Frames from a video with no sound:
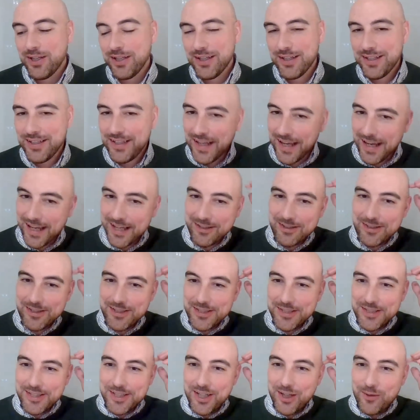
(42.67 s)
Yeah,
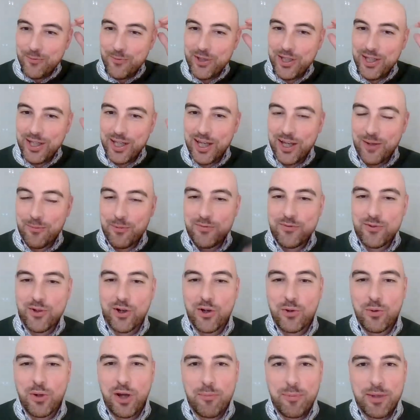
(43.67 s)
we've
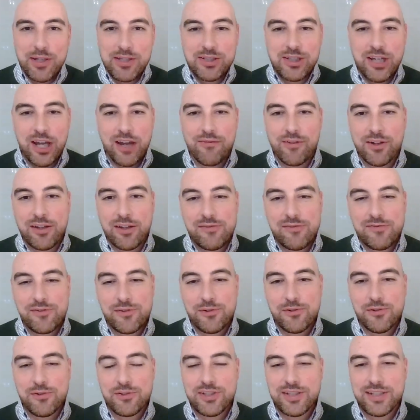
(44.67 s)
got quite a bit to cover
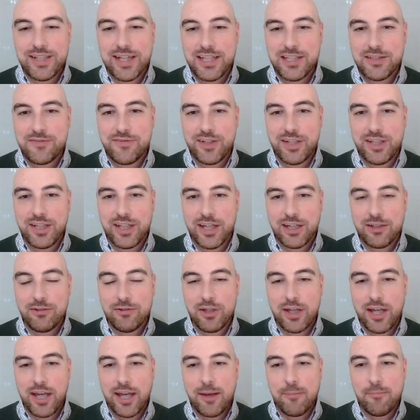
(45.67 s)
for today's
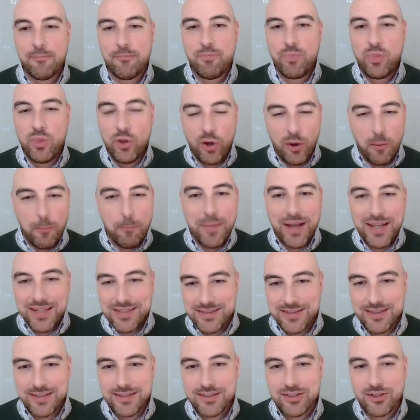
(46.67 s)
video. Not
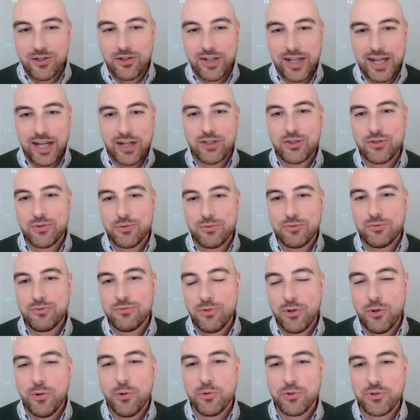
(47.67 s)
masses on actual
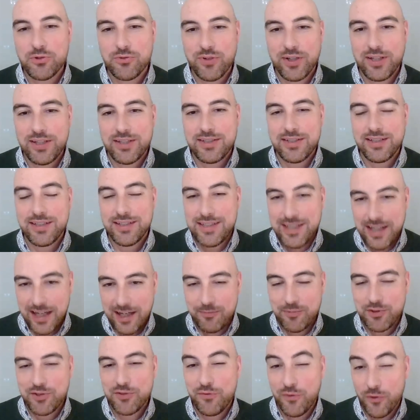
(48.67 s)
horse racing
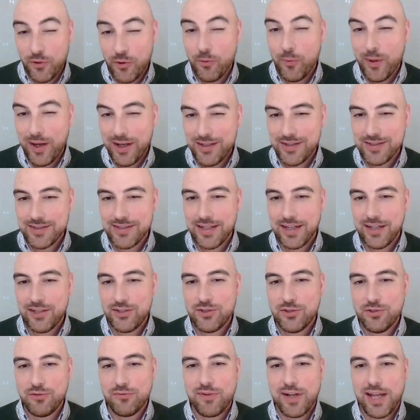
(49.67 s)
tips for Wednesday
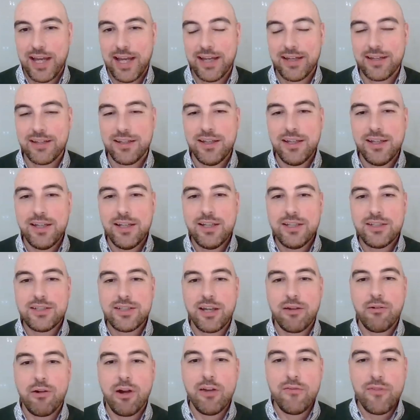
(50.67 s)
to flag.
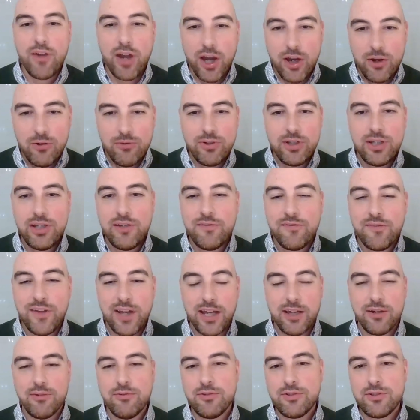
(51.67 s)
So I've only
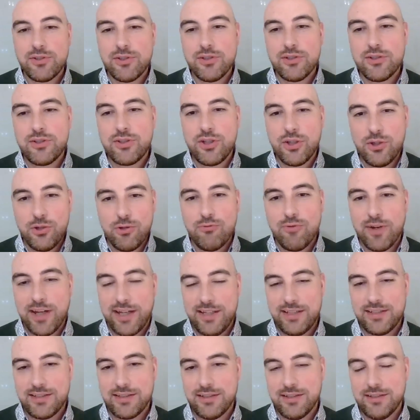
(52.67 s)
found two
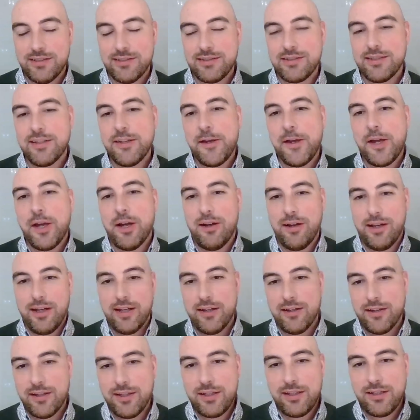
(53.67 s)
races I
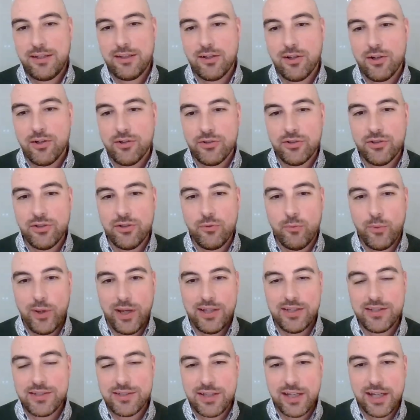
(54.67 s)
like on
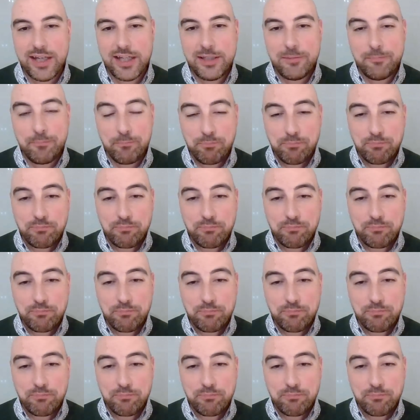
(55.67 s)
Wednesday.